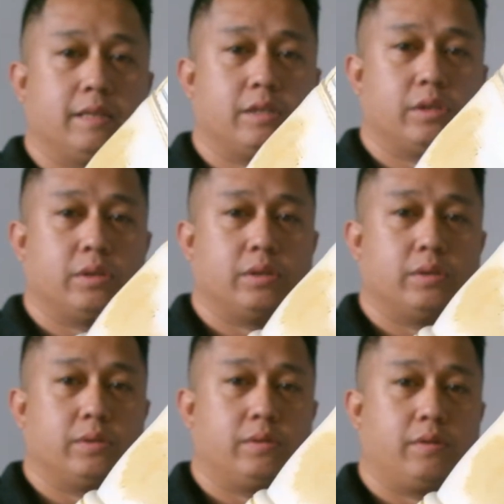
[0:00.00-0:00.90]
So
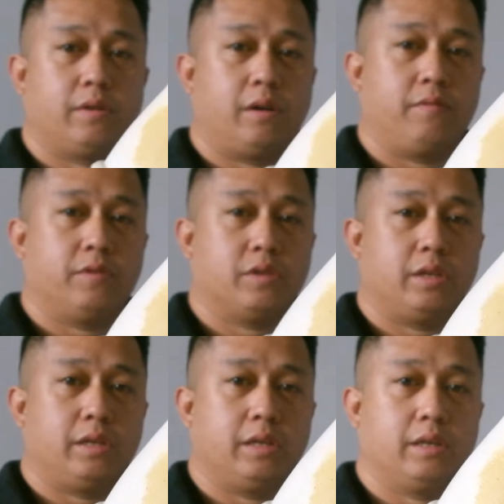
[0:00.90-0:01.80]

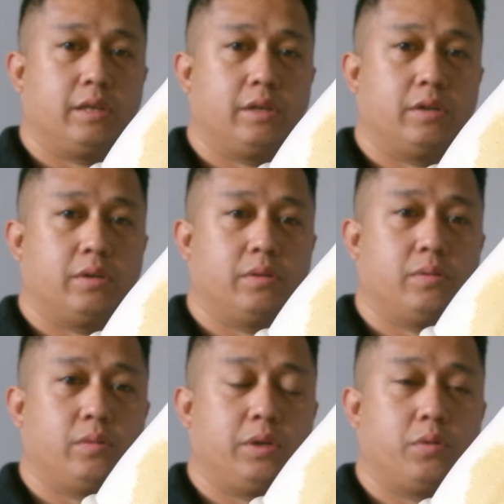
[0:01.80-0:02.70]
obviously, you know,
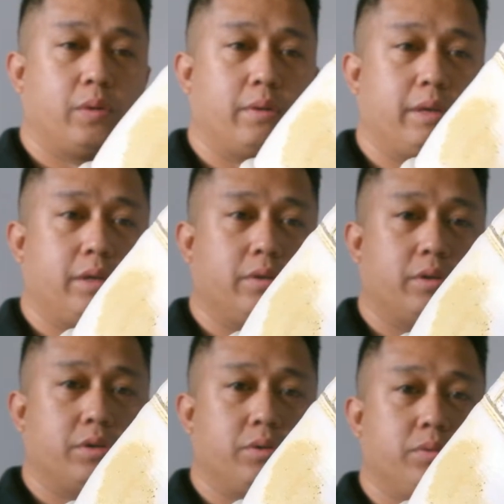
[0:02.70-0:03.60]
when you're wearing
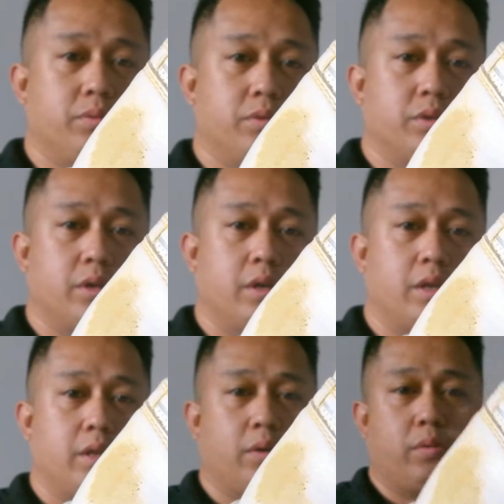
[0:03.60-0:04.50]
your shoes,
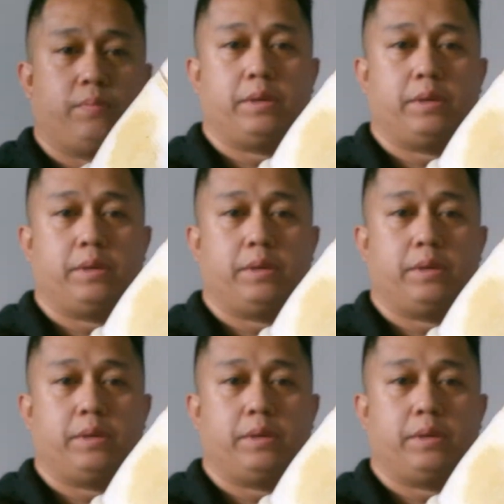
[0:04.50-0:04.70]
there would